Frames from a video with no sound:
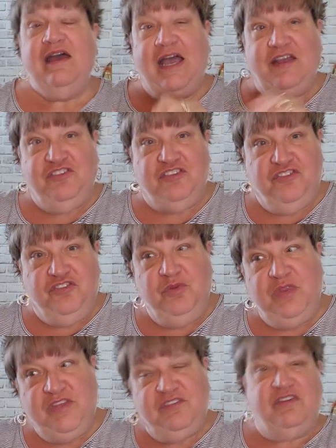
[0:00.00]
I just do
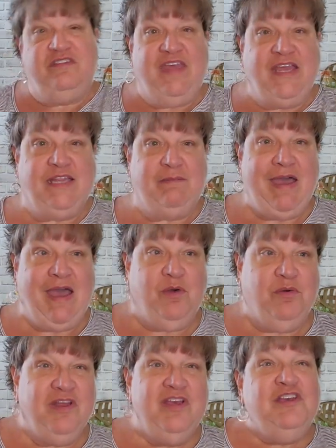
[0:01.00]
these and take them out.